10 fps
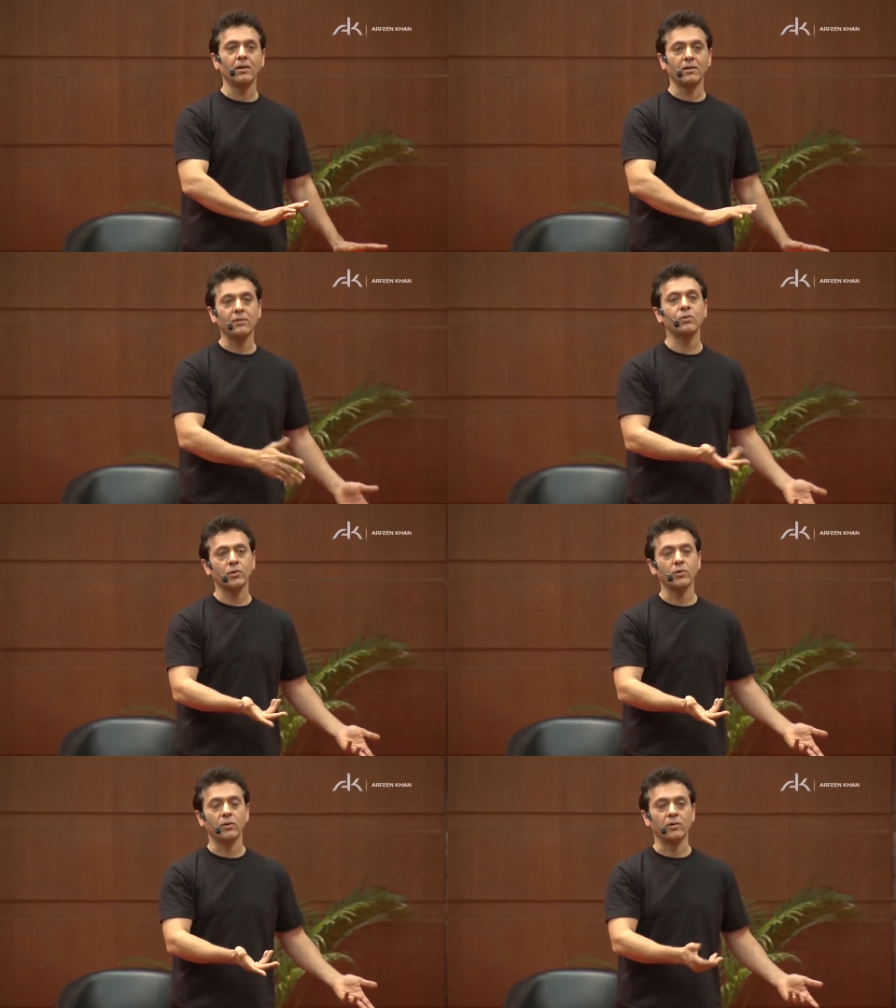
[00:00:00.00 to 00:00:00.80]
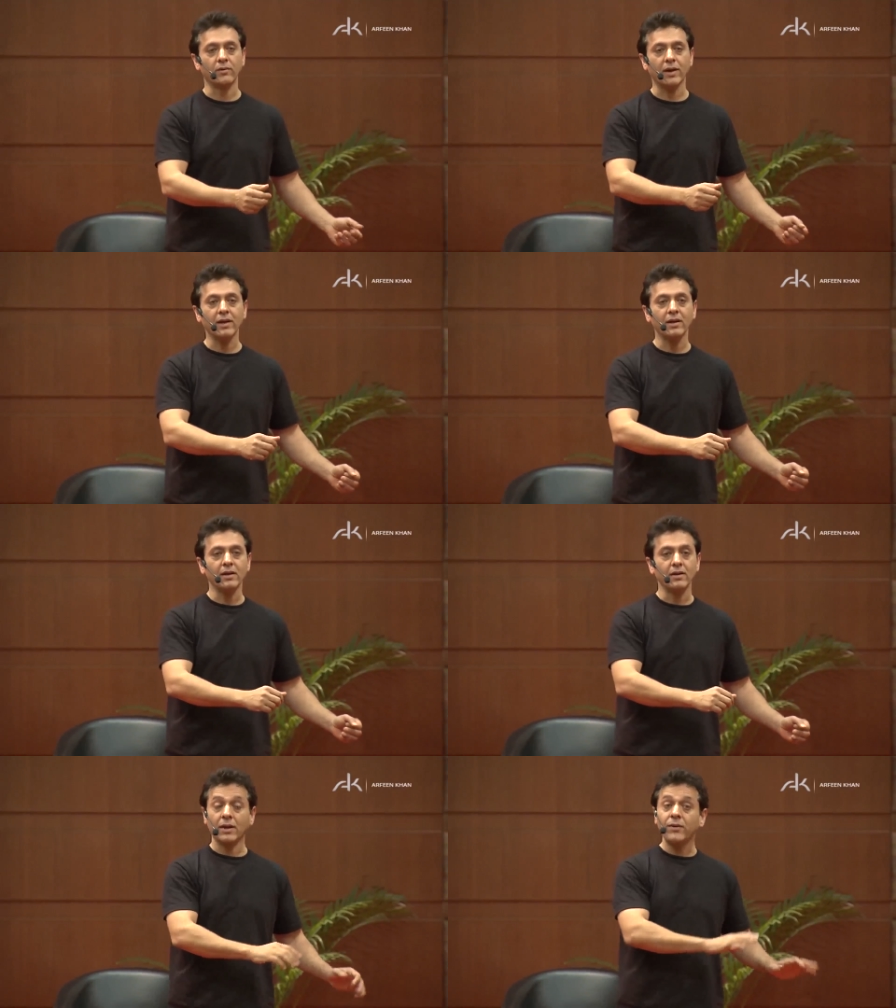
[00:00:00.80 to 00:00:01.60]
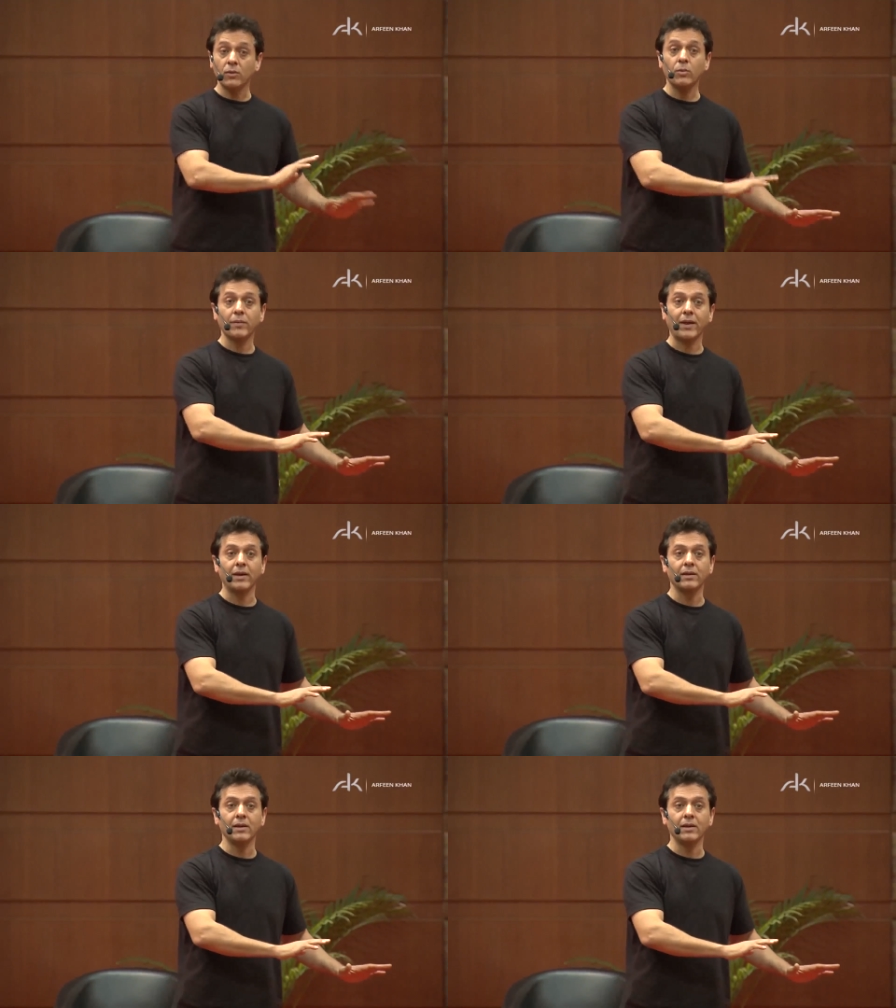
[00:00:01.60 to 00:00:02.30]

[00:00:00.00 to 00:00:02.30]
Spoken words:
Of course you do, right? Nothing wrong with that.